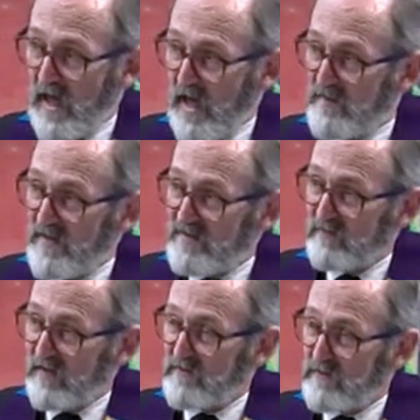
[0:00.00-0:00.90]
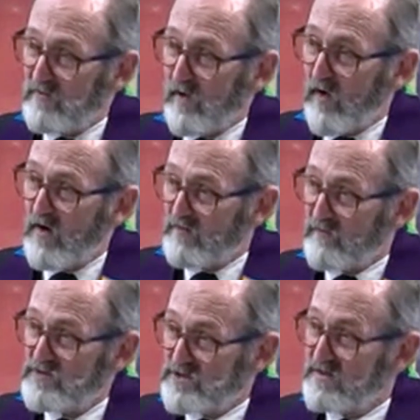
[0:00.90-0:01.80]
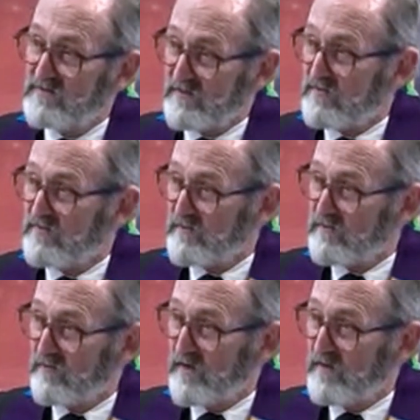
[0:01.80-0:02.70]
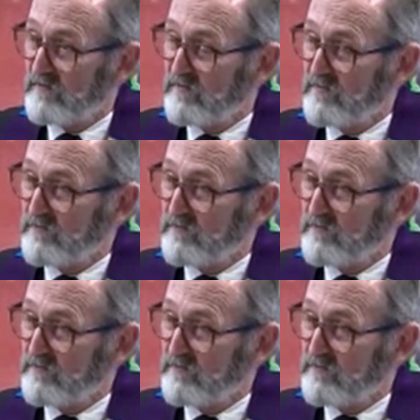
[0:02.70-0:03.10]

And that's a lesson that was hard for Jesus to live.